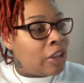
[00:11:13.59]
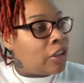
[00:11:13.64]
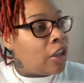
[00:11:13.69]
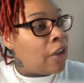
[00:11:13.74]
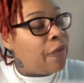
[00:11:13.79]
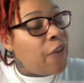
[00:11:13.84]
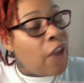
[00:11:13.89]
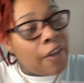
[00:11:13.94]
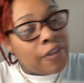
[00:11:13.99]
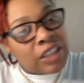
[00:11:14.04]

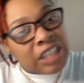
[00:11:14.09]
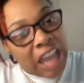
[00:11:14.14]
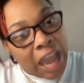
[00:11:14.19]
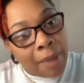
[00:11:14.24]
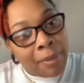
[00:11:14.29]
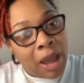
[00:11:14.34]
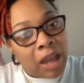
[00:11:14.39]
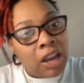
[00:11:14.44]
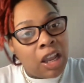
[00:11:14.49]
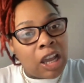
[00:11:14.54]
The fifth
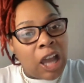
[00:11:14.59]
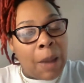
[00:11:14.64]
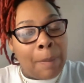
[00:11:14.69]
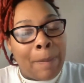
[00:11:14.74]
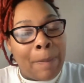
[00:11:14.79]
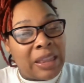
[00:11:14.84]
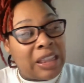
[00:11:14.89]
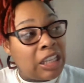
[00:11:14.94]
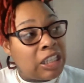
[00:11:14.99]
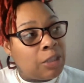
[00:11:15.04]
time I look
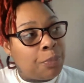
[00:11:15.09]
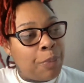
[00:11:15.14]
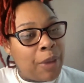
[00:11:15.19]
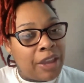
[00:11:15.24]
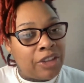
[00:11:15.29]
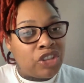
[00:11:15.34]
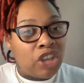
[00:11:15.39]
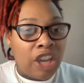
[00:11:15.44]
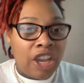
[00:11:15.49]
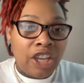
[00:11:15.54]
up at this
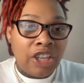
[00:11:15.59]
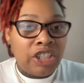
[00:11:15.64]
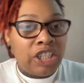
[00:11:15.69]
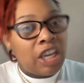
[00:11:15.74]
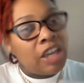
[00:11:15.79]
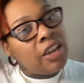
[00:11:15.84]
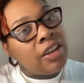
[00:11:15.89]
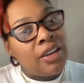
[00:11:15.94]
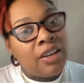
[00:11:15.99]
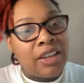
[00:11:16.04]
bitch,
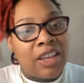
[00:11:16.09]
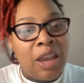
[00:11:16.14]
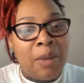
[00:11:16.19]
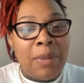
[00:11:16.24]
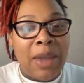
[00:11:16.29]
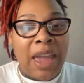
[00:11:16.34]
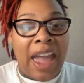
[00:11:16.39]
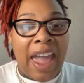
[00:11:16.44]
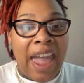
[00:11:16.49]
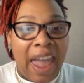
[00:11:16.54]
she
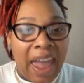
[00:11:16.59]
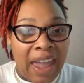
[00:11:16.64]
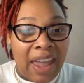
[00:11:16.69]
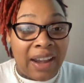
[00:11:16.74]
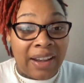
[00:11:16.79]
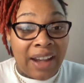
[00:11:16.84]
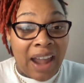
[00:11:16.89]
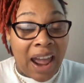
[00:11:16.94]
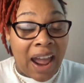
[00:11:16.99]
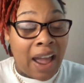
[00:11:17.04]
give me a
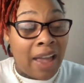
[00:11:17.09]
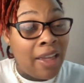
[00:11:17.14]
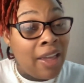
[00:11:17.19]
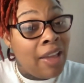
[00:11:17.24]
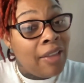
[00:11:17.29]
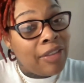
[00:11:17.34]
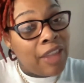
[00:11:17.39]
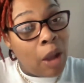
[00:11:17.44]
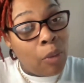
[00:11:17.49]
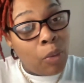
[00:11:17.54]
head nod.
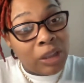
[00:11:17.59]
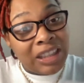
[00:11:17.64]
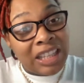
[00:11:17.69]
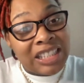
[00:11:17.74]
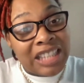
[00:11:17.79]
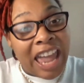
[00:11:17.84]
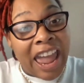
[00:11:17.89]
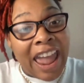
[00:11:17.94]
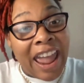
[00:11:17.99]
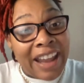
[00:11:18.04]
Now with
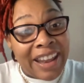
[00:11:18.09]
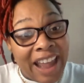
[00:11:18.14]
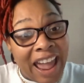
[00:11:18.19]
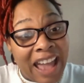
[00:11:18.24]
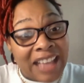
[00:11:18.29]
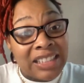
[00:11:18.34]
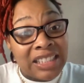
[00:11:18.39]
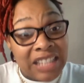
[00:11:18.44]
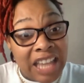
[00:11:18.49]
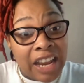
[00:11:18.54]
this head
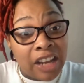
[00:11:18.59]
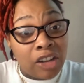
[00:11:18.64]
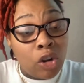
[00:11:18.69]
nod